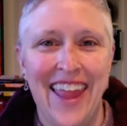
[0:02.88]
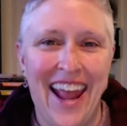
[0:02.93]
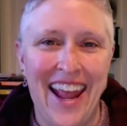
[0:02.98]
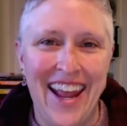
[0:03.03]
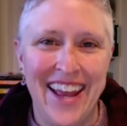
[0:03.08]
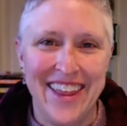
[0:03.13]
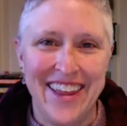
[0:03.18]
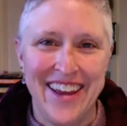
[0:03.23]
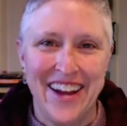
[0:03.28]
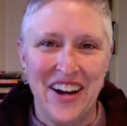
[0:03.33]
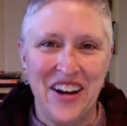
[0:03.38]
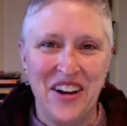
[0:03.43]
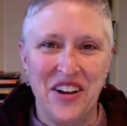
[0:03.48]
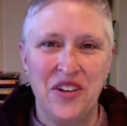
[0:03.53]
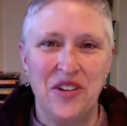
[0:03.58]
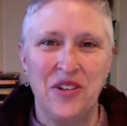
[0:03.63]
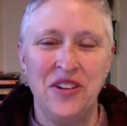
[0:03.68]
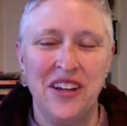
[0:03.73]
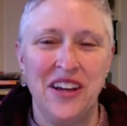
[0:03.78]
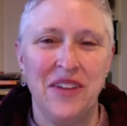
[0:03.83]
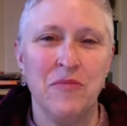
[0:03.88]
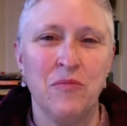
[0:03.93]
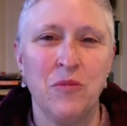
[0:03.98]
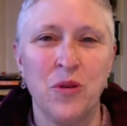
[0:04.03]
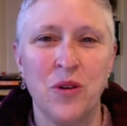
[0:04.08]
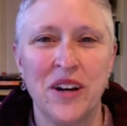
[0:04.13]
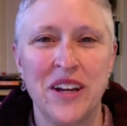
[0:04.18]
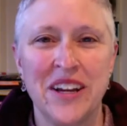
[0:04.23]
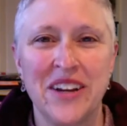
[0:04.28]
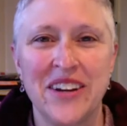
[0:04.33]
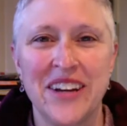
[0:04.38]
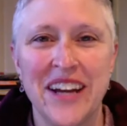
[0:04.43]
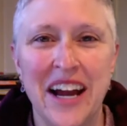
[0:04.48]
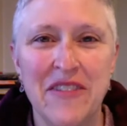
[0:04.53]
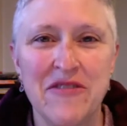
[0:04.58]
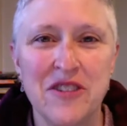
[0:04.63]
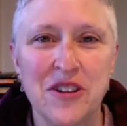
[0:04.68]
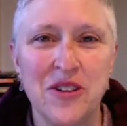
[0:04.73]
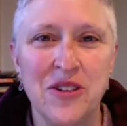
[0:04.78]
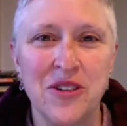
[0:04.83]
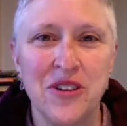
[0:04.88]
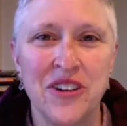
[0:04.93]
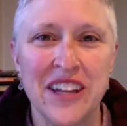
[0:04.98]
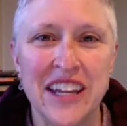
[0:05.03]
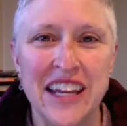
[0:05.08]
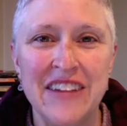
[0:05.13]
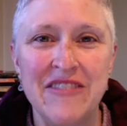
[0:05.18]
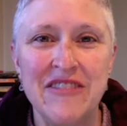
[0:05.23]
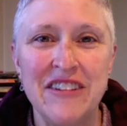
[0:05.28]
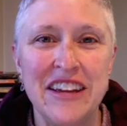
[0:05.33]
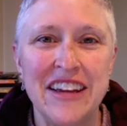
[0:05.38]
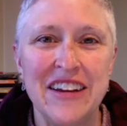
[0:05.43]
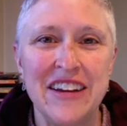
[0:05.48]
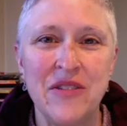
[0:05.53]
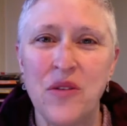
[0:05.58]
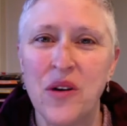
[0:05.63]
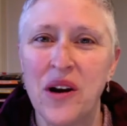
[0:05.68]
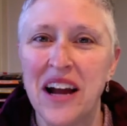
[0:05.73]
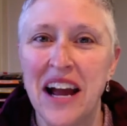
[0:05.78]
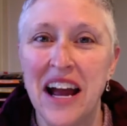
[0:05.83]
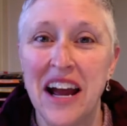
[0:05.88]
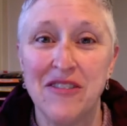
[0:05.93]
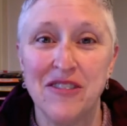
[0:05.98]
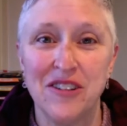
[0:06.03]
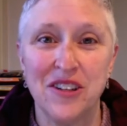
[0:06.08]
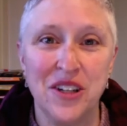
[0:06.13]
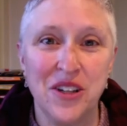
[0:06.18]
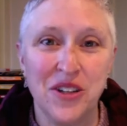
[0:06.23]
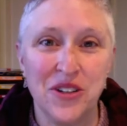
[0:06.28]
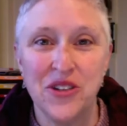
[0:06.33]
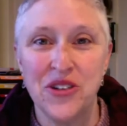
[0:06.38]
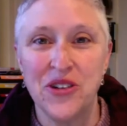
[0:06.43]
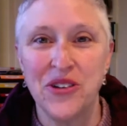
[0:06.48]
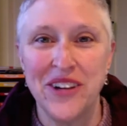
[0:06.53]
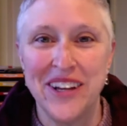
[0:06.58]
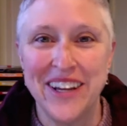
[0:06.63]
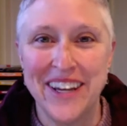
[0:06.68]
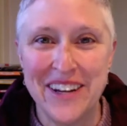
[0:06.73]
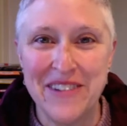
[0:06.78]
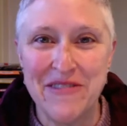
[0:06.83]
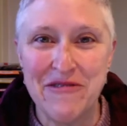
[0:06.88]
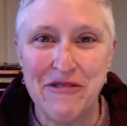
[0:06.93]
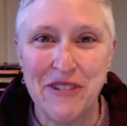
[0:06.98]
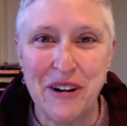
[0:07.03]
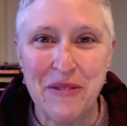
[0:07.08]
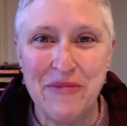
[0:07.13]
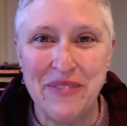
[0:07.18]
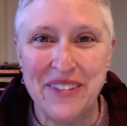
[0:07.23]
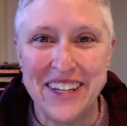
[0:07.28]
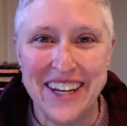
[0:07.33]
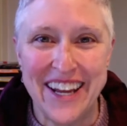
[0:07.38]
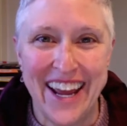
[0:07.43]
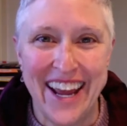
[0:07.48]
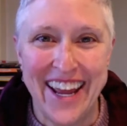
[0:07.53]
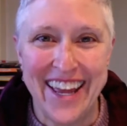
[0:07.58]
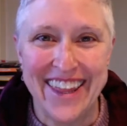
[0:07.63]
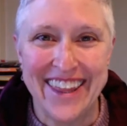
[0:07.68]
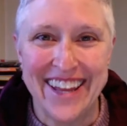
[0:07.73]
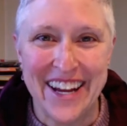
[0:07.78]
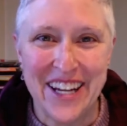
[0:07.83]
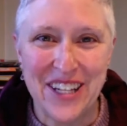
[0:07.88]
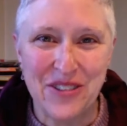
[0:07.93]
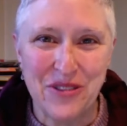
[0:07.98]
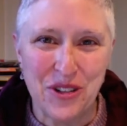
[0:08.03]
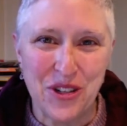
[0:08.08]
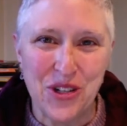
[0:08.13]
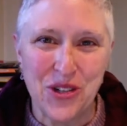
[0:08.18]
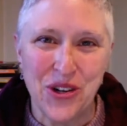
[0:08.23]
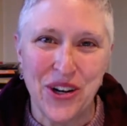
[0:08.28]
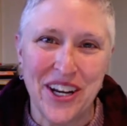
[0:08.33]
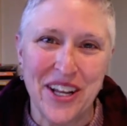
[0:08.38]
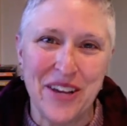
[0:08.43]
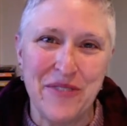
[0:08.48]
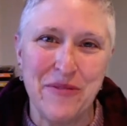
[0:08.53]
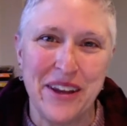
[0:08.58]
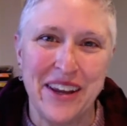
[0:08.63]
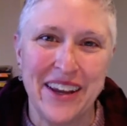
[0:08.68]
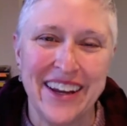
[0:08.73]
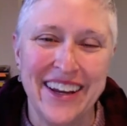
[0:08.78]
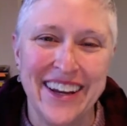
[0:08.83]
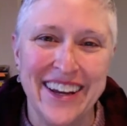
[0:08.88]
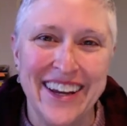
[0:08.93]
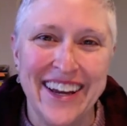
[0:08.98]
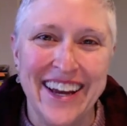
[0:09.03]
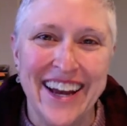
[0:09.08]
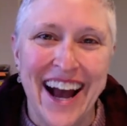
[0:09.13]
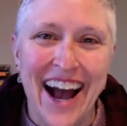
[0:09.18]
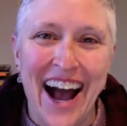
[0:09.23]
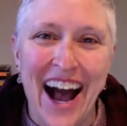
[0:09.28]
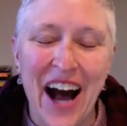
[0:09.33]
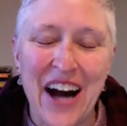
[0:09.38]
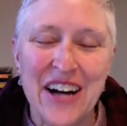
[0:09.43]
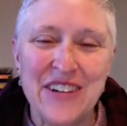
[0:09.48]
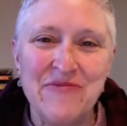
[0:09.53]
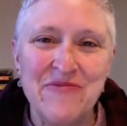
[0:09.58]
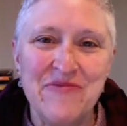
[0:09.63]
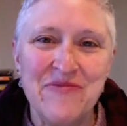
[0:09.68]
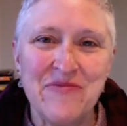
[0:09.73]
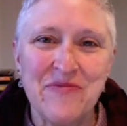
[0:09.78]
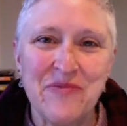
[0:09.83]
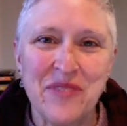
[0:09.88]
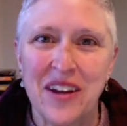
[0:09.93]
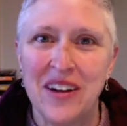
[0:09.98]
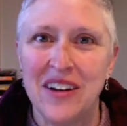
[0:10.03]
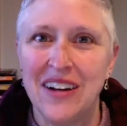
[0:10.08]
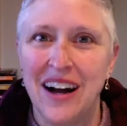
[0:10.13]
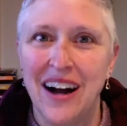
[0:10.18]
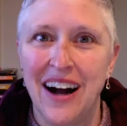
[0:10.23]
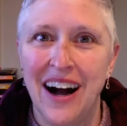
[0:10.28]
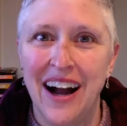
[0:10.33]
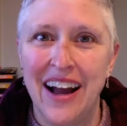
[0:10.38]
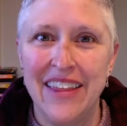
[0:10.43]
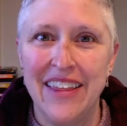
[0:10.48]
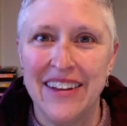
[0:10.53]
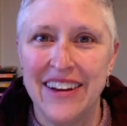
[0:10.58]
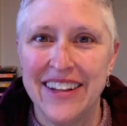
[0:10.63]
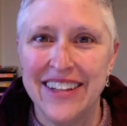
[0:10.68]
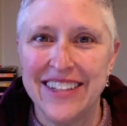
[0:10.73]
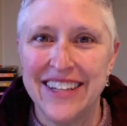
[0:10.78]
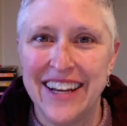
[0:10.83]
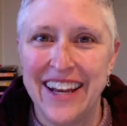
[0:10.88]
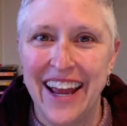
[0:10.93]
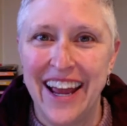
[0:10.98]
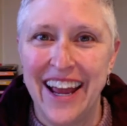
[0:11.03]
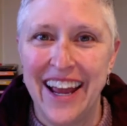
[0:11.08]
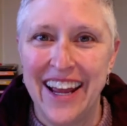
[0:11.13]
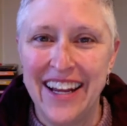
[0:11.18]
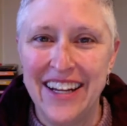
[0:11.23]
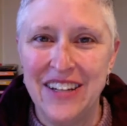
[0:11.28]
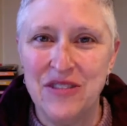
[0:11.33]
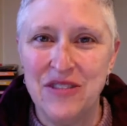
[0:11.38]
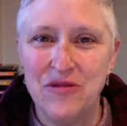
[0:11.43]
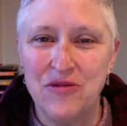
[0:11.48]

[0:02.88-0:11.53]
Hey there, good morning, good afternoon, good evening, wherever you're tuning in from today. Thanks for joining me. Um, I thought today,